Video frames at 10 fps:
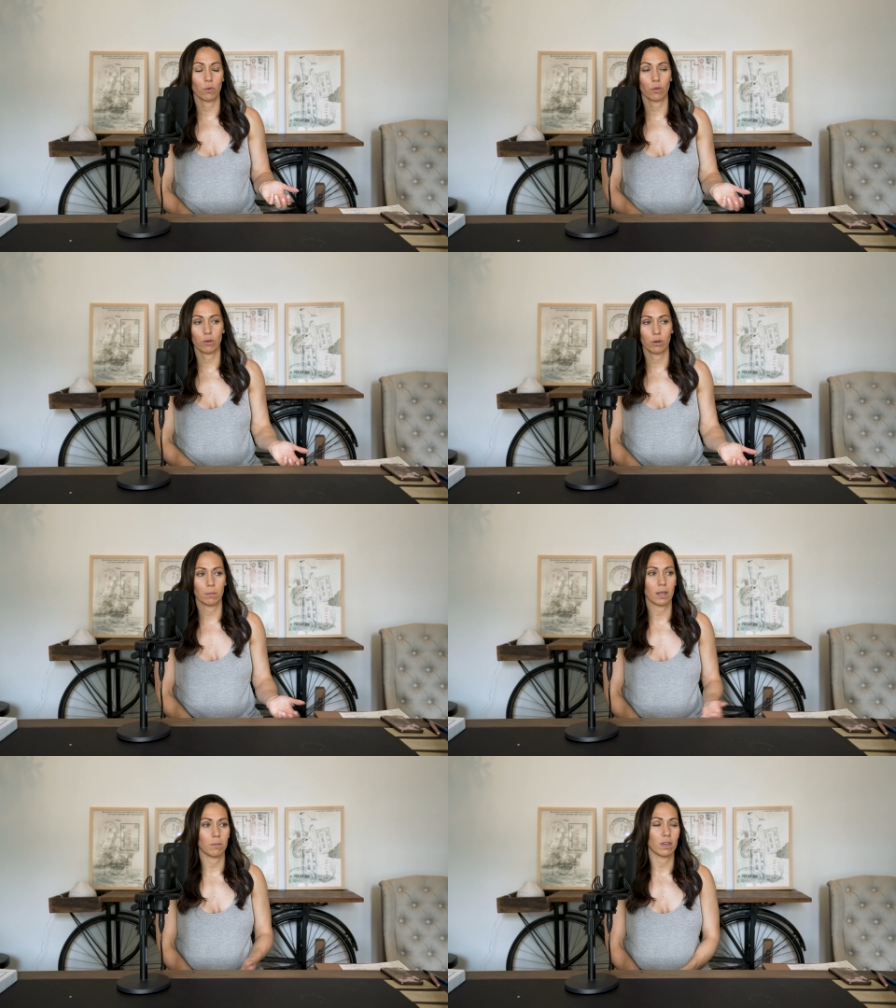or third
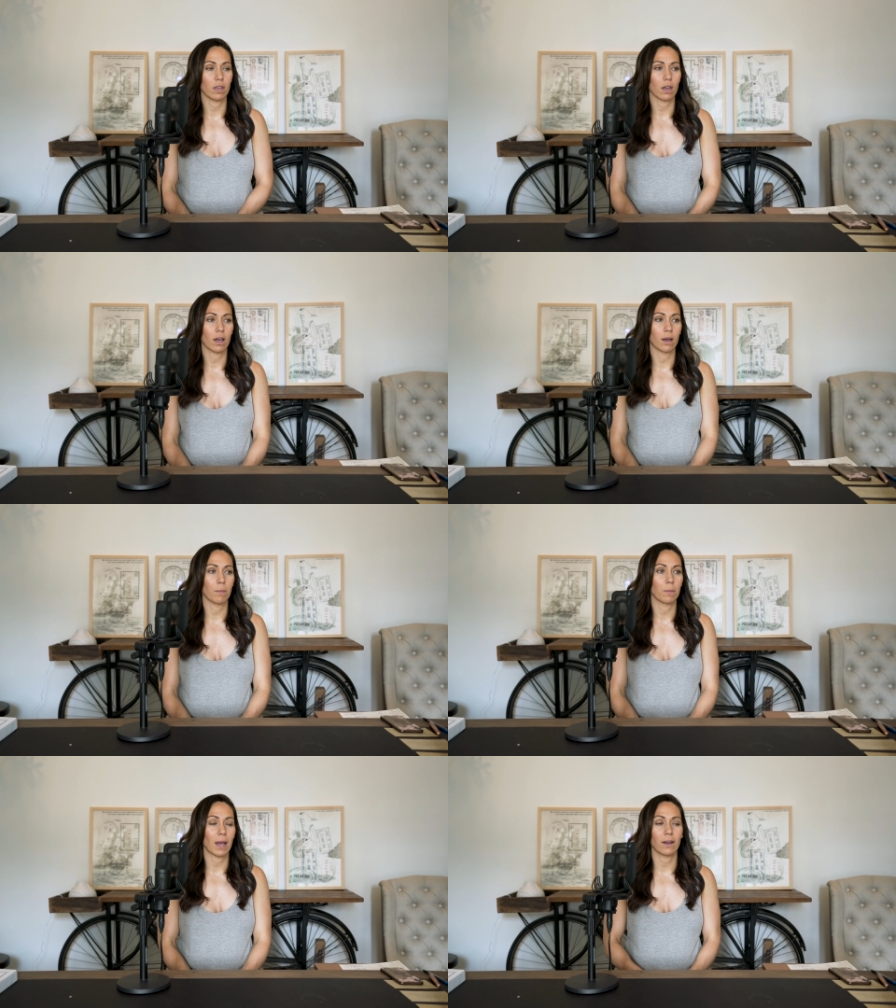baby?
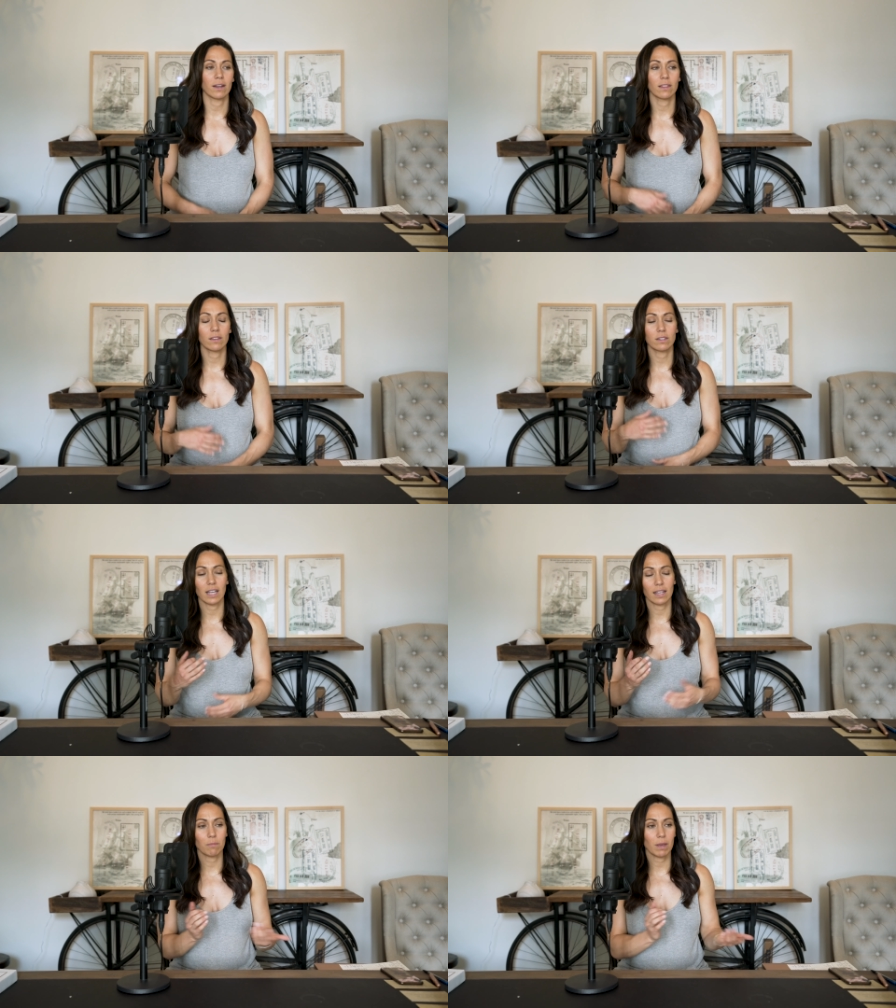Um, how did the
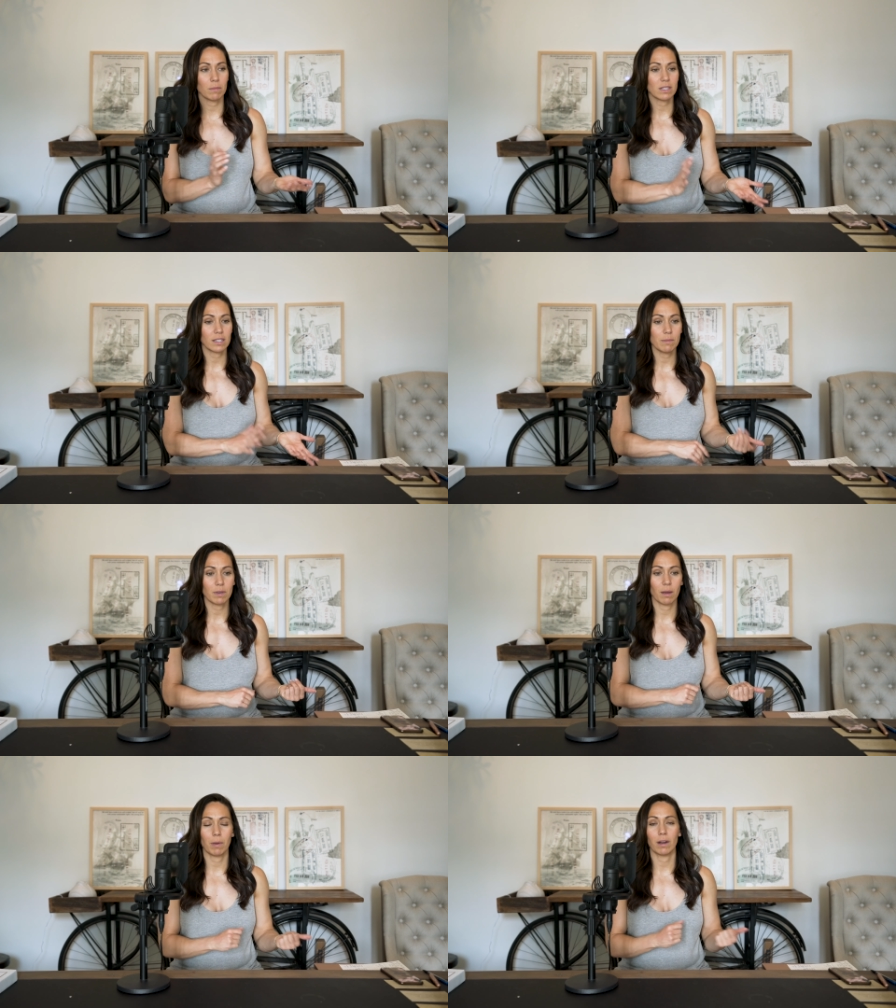second baby sleep
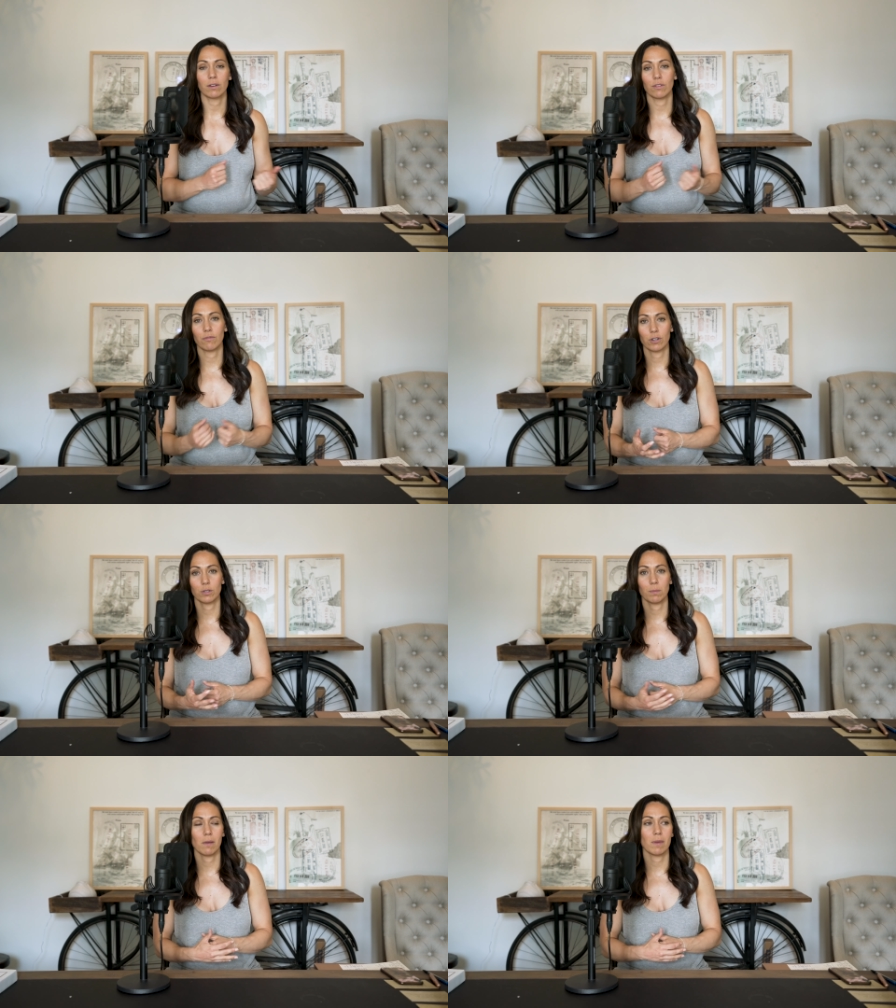compared to the
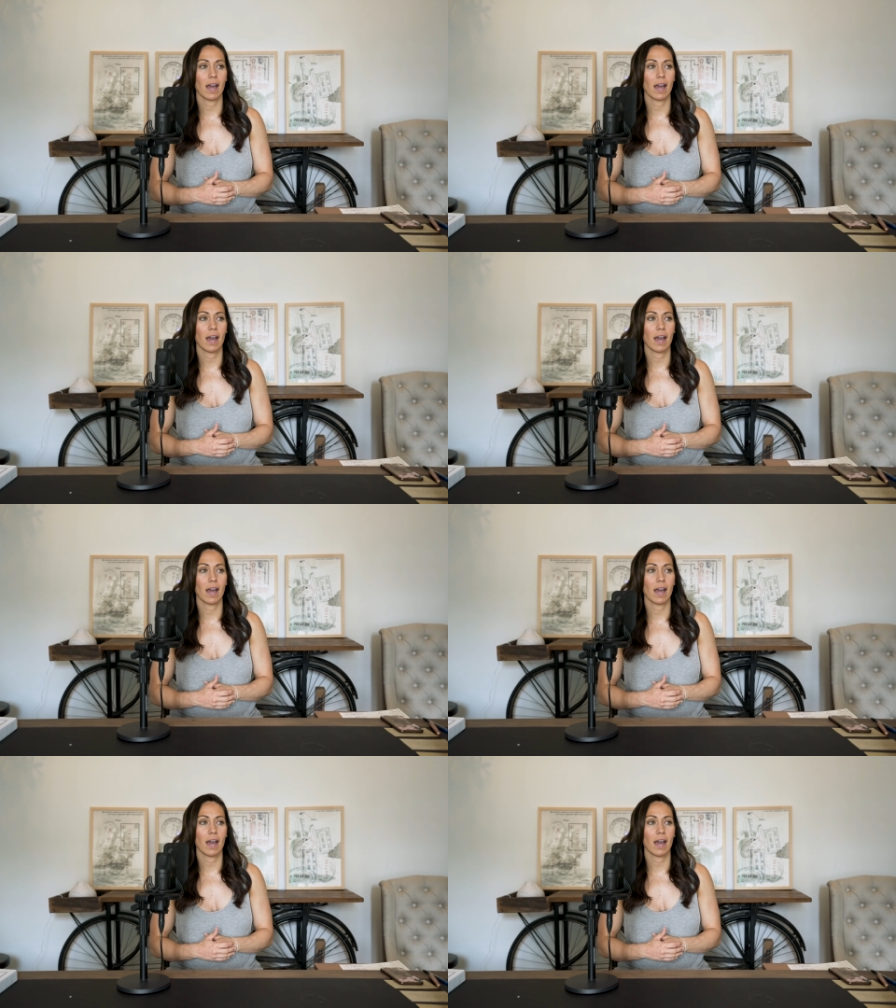first baby?